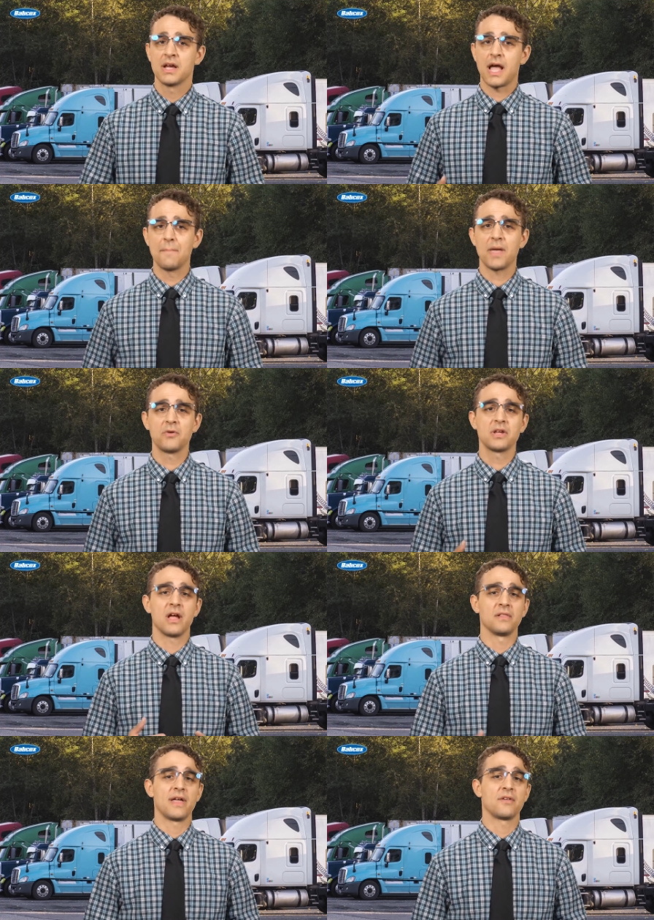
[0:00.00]
Compounding
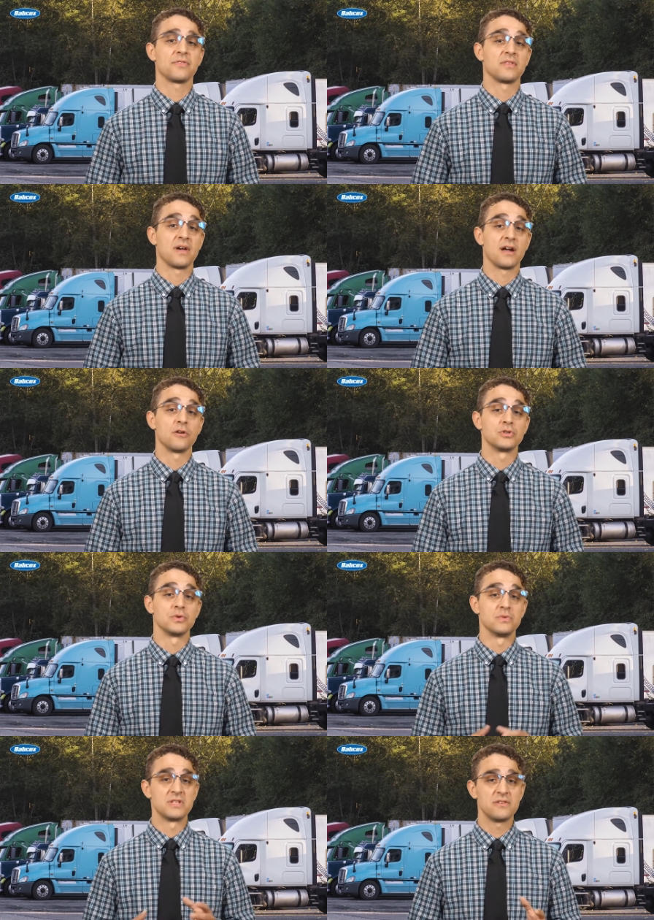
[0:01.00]
allows the tire
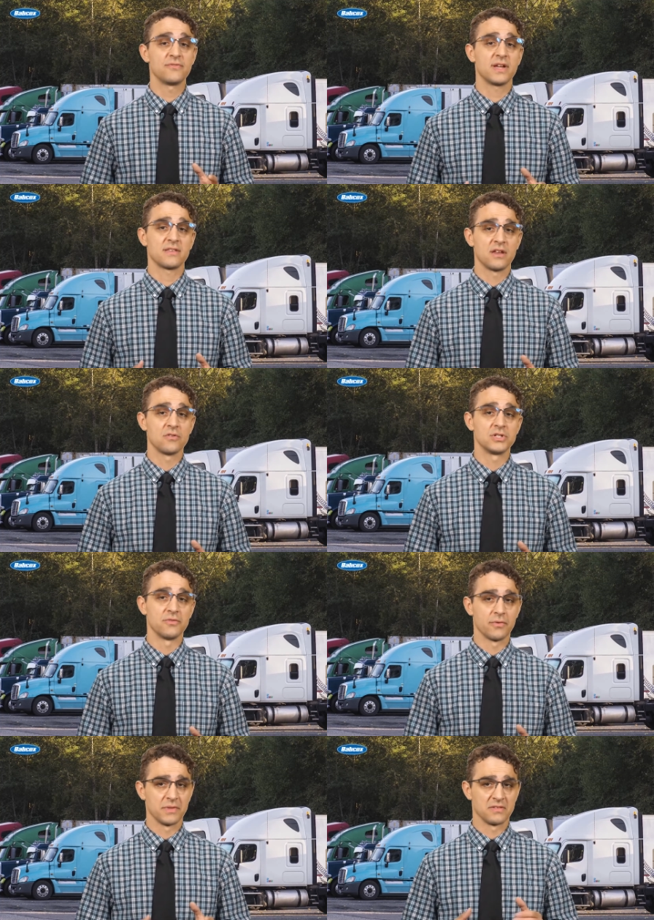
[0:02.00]
to deflect energy
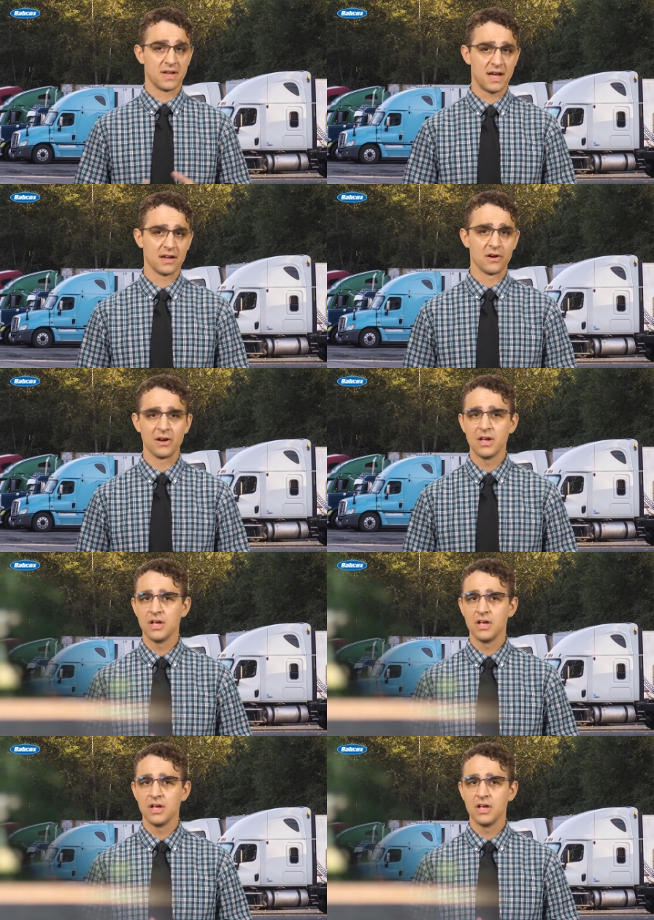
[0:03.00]
from the tire,